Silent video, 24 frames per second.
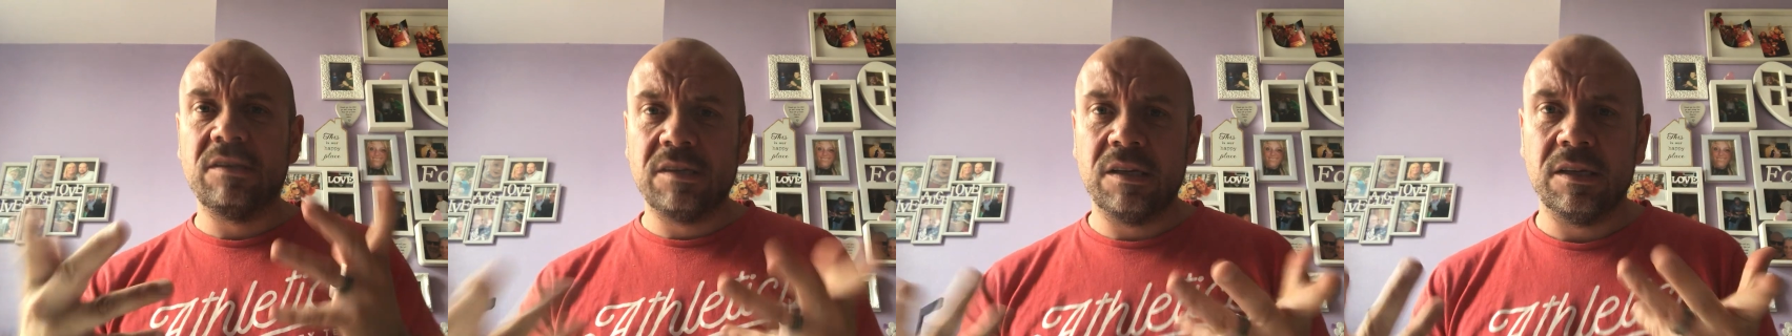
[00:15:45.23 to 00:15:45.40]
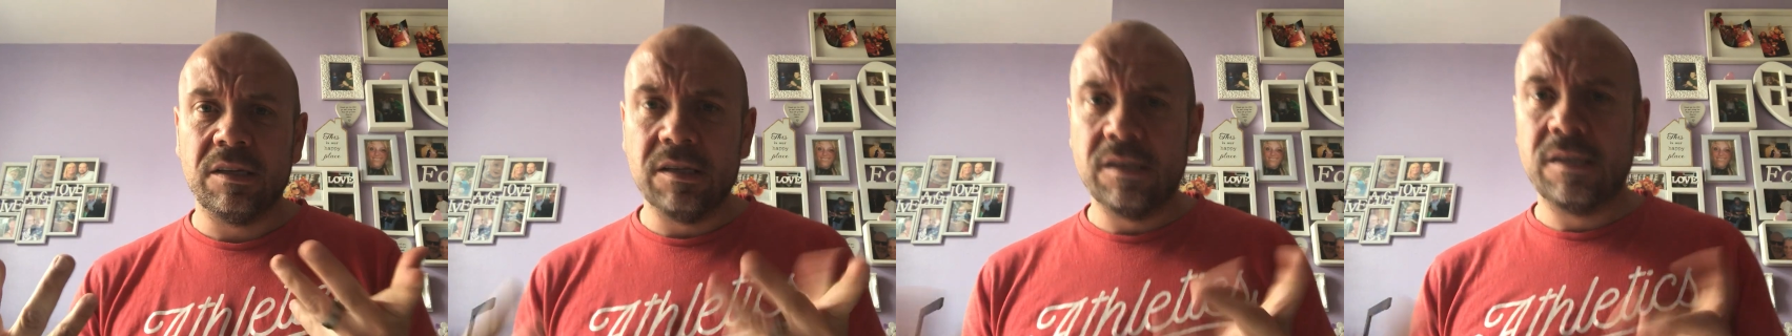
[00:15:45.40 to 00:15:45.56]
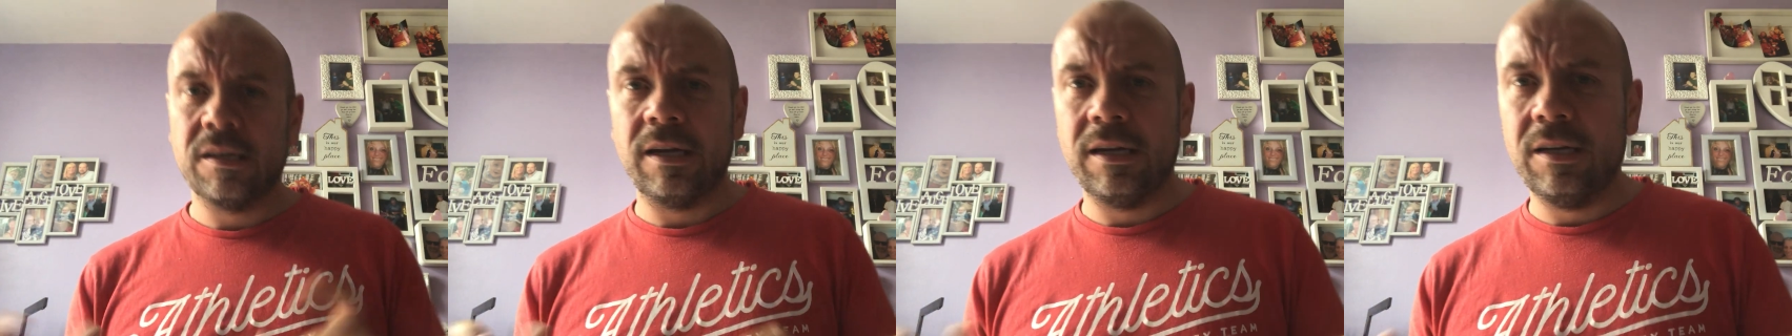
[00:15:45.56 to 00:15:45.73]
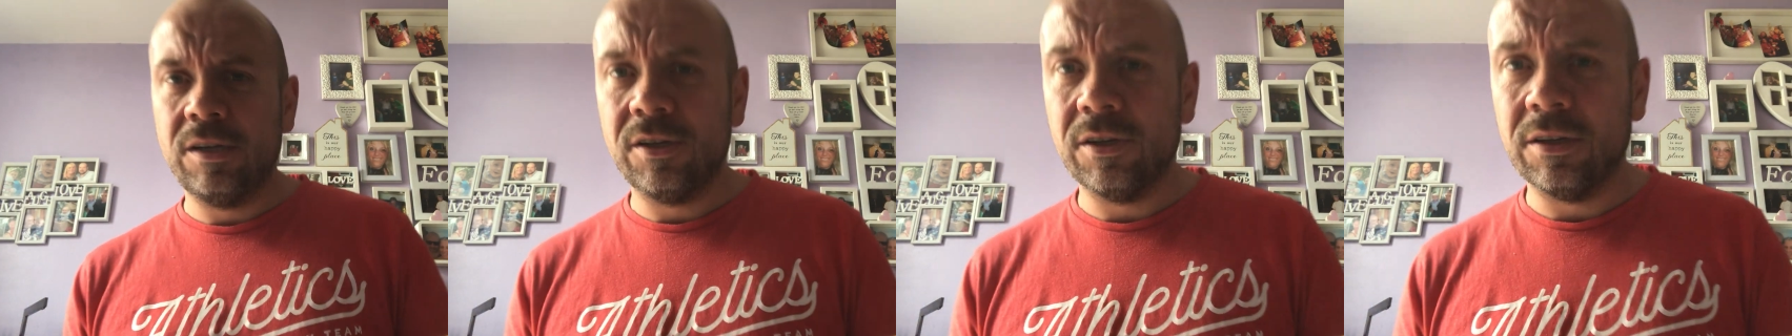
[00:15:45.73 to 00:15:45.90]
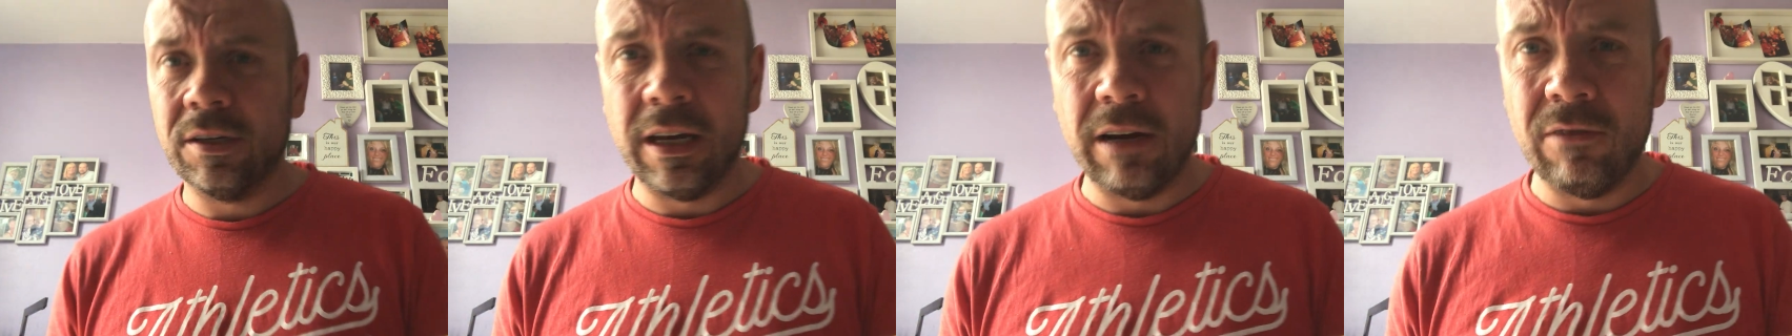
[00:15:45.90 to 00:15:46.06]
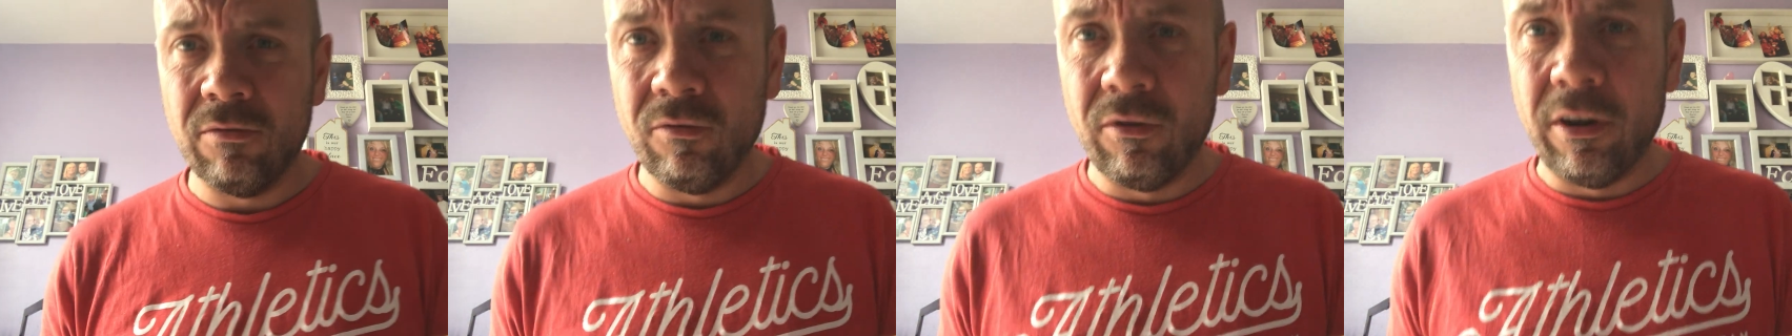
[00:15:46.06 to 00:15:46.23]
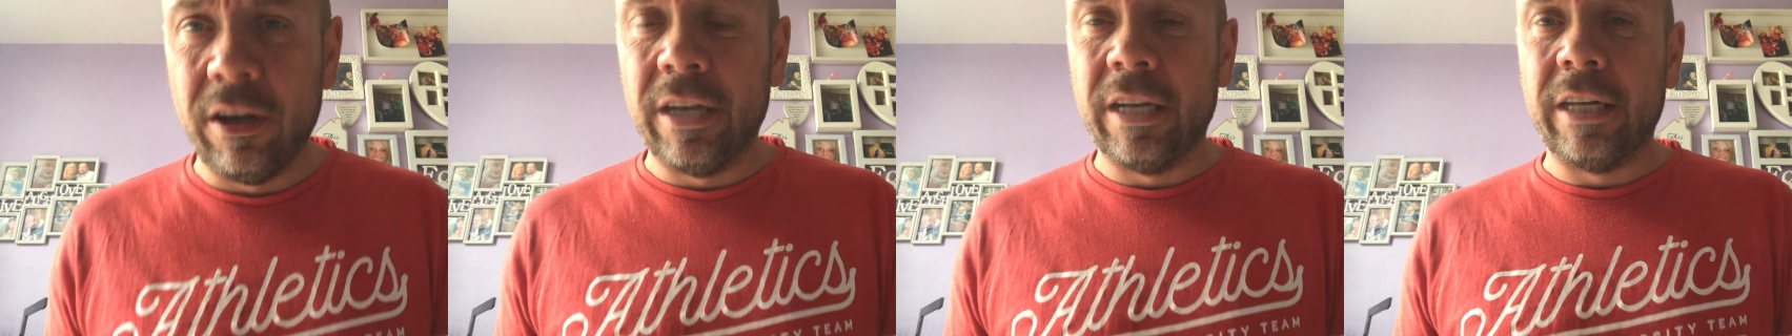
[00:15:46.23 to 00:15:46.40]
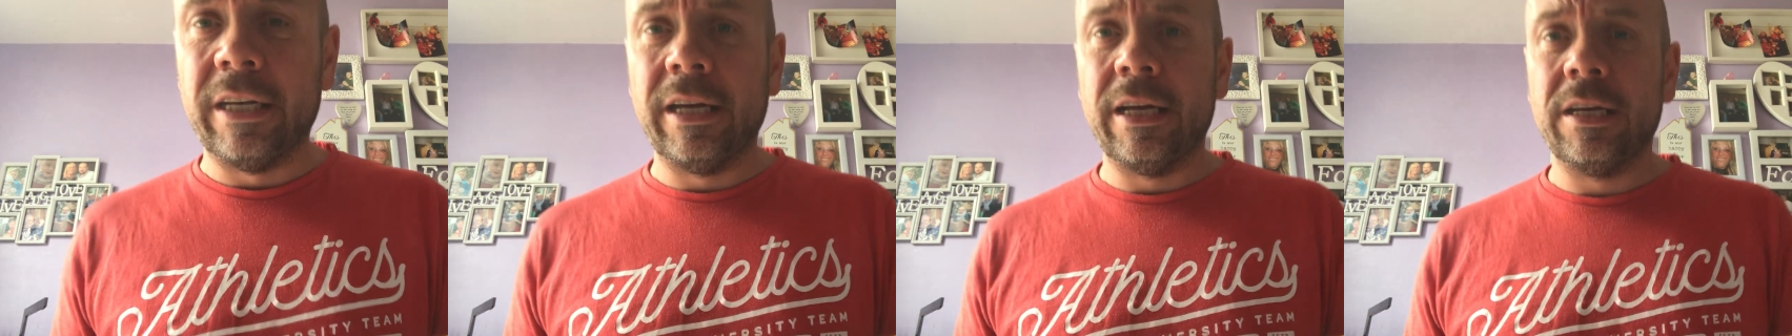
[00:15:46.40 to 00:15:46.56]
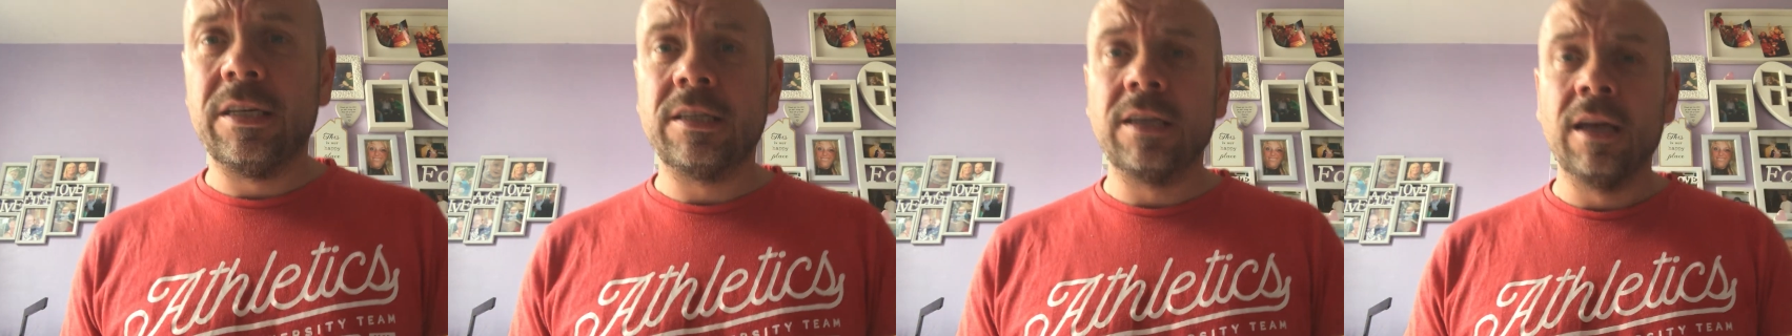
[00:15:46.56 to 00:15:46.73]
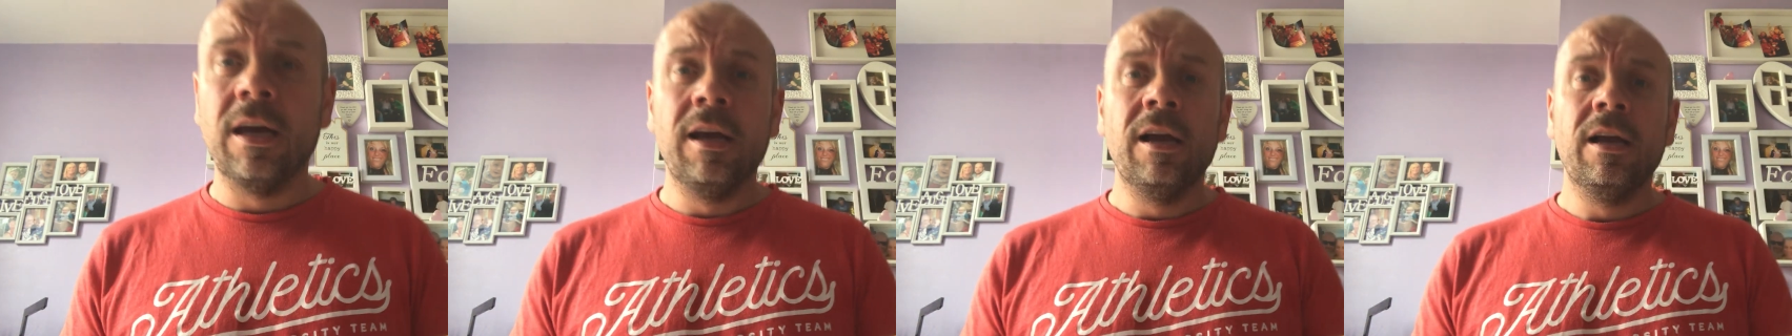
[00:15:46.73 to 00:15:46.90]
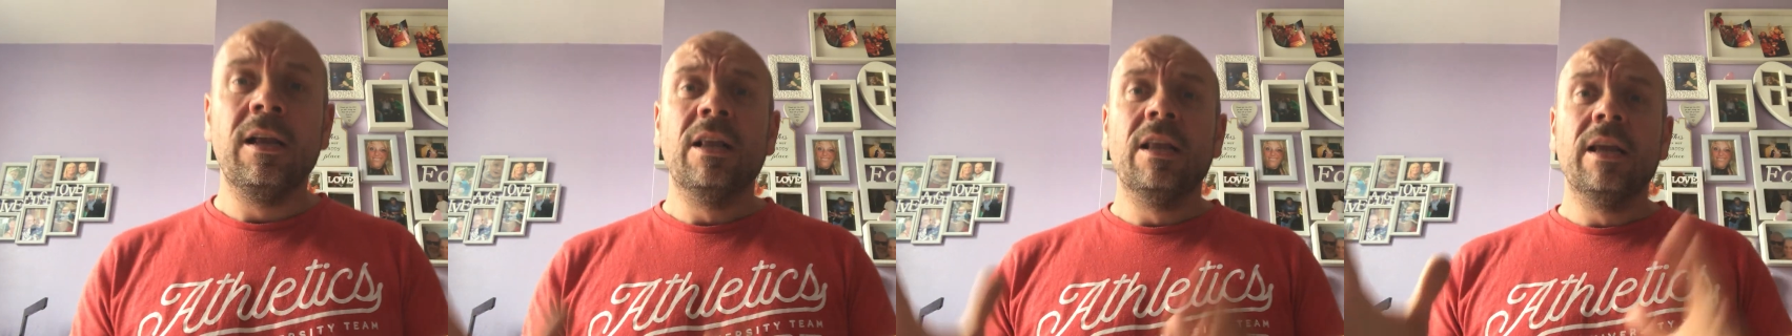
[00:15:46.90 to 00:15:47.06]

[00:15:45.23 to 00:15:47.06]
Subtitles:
sensation. It really is.